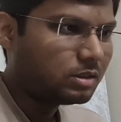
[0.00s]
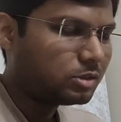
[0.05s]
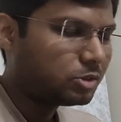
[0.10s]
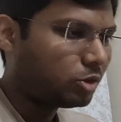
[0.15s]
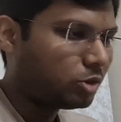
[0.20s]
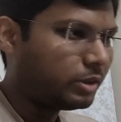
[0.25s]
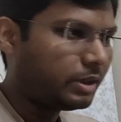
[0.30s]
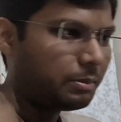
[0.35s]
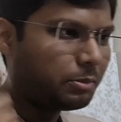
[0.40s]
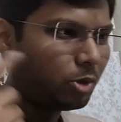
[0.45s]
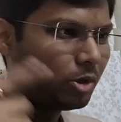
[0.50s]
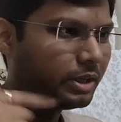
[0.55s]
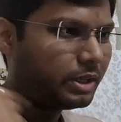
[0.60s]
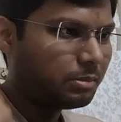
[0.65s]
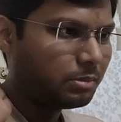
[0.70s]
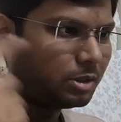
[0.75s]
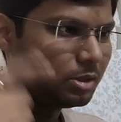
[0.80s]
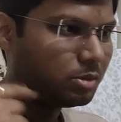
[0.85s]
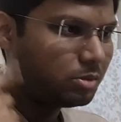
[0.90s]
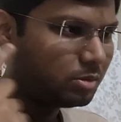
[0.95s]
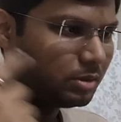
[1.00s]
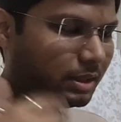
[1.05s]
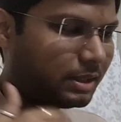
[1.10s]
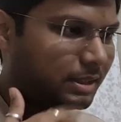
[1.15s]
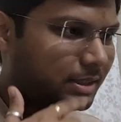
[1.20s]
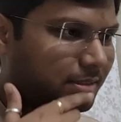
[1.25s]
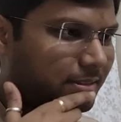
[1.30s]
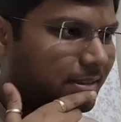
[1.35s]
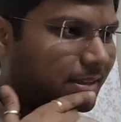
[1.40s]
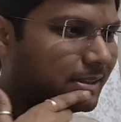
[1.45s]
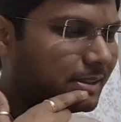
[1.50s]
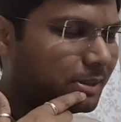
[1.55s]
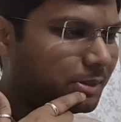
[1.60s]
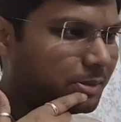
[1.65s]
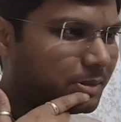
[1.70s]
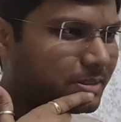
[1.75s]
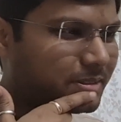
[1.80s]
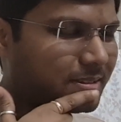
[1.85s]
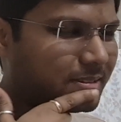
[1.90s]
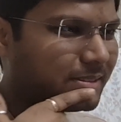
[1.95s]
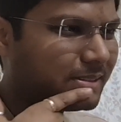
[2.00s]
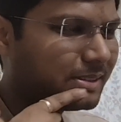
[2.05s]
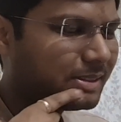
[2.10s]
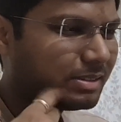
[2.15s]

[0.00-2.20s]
Sorry, I'm not able to understand the question.